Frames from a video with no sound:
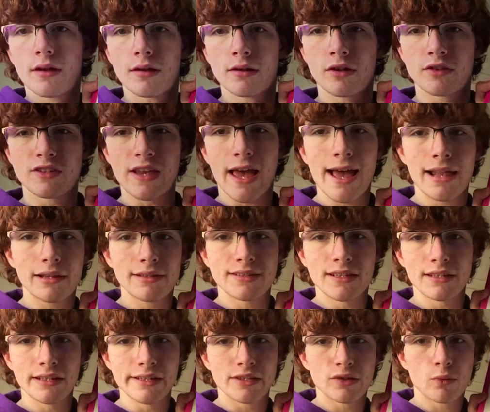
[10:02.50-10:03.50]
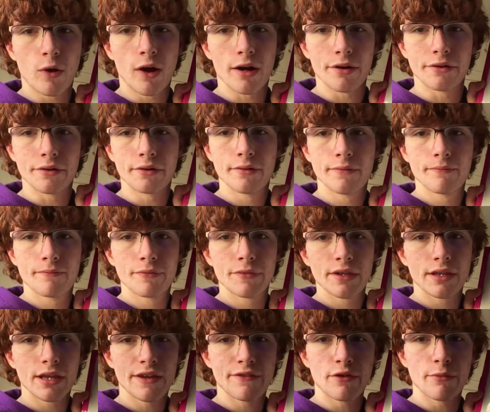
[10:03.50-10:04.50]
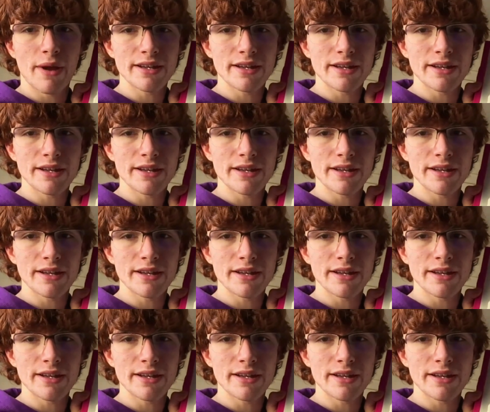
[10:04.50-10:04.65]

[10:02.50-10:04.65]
because L is at least 1, if you